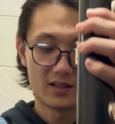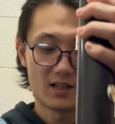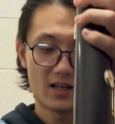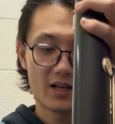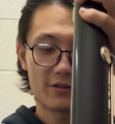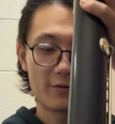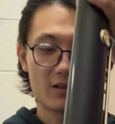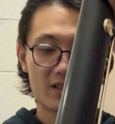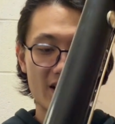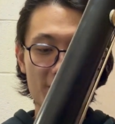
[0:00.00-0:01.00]
and you'll
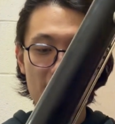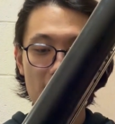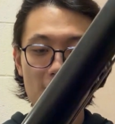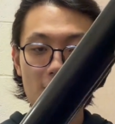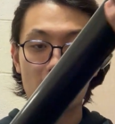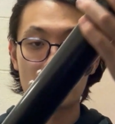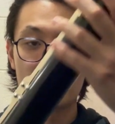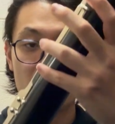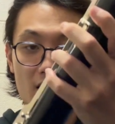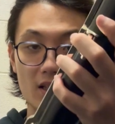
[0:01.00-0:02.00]
get your
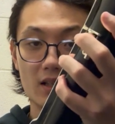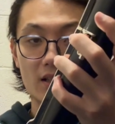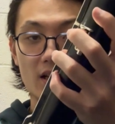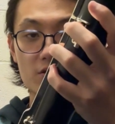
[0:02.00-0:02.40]
long